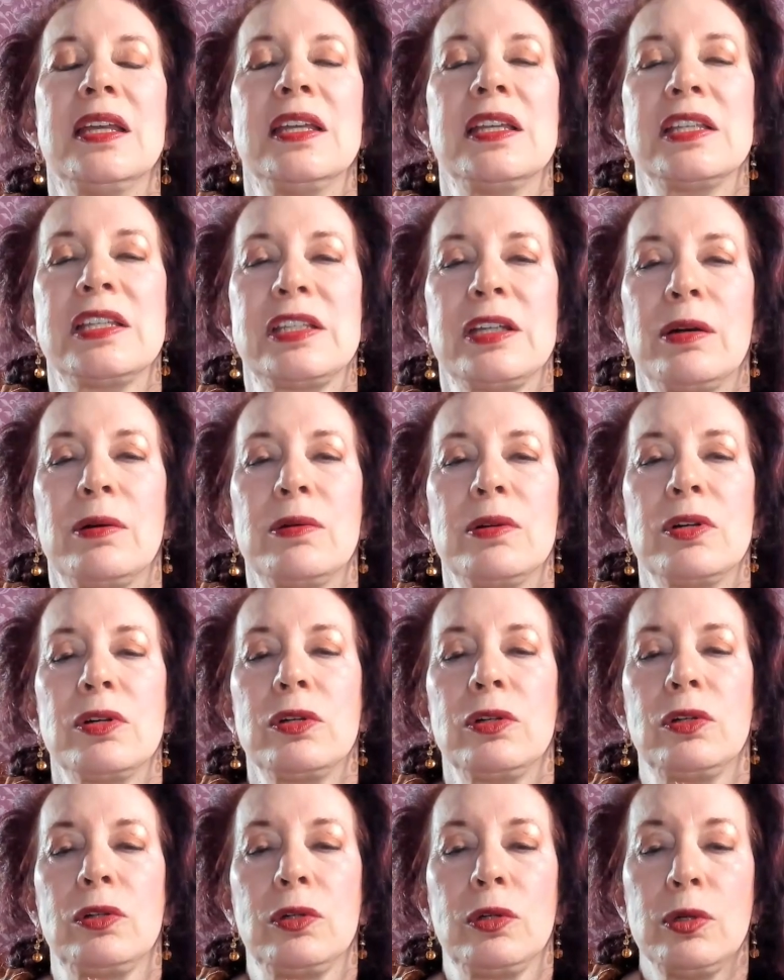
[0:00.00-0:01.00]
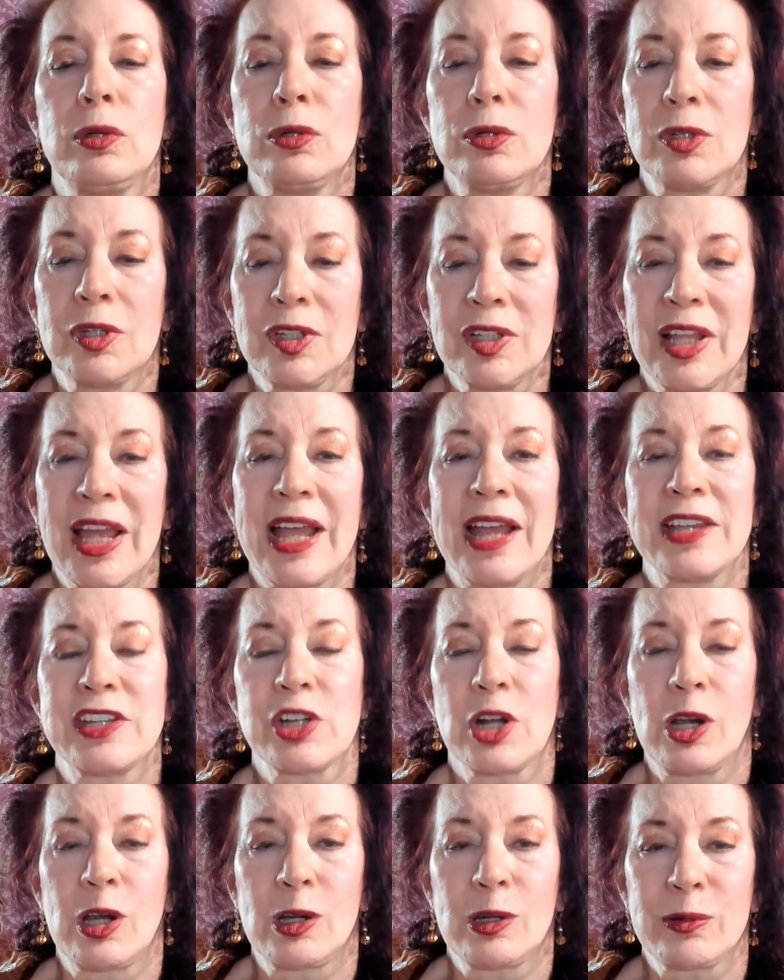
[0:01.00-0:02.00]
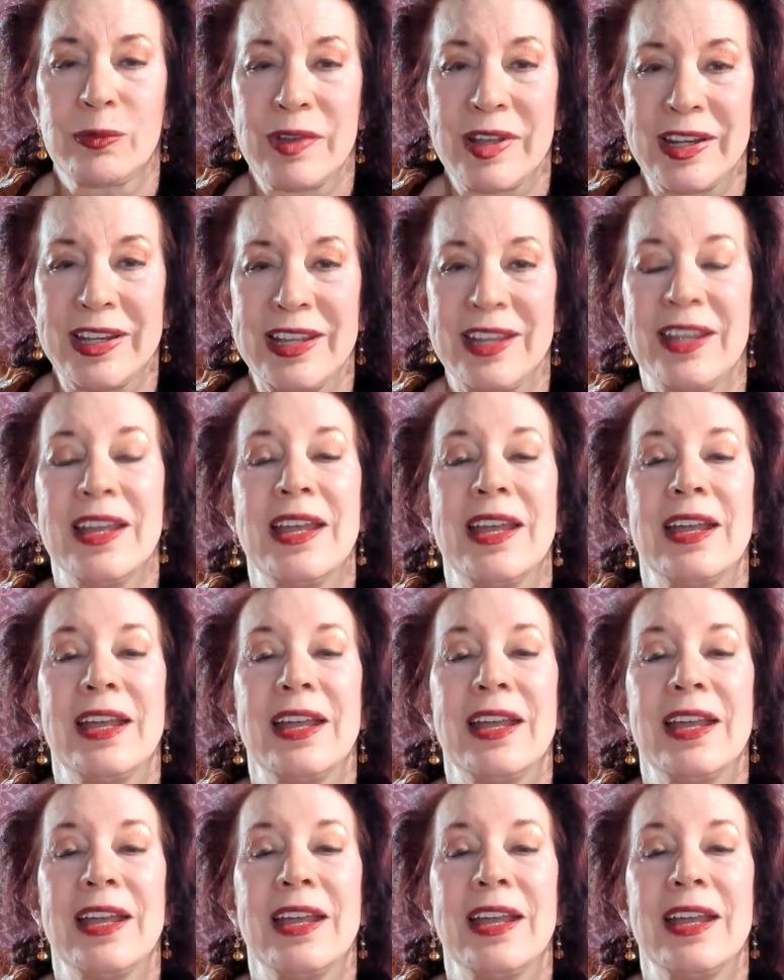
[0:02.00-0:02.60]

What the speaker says: So Google has already